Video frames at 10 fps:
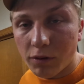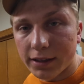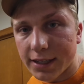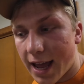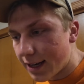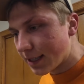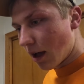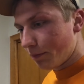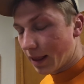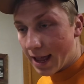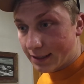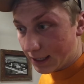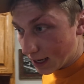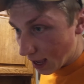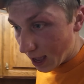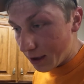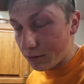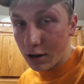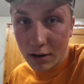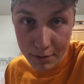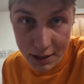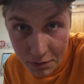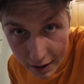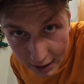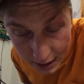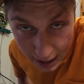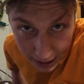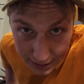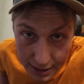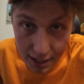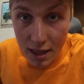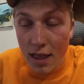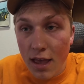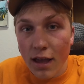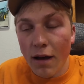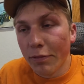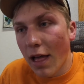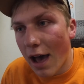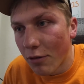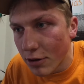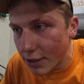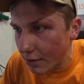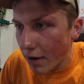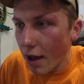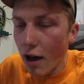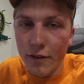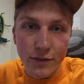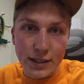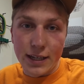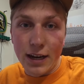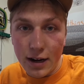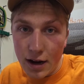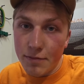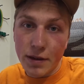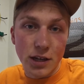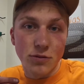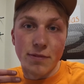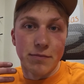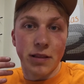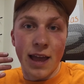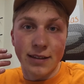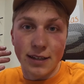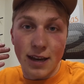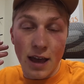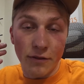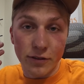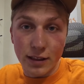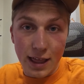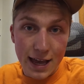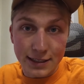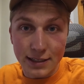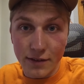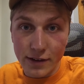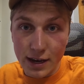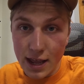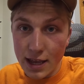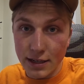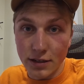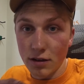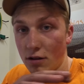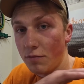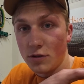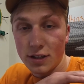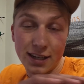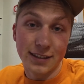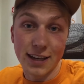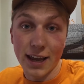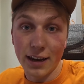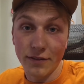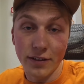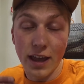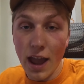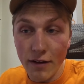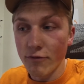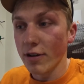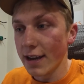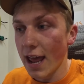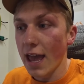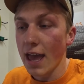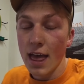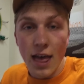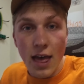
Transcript: While Dad is out planting, I am going to be spending the next couple hours in my office here because we've been planting now for the last 7 days, almost consecutively every day.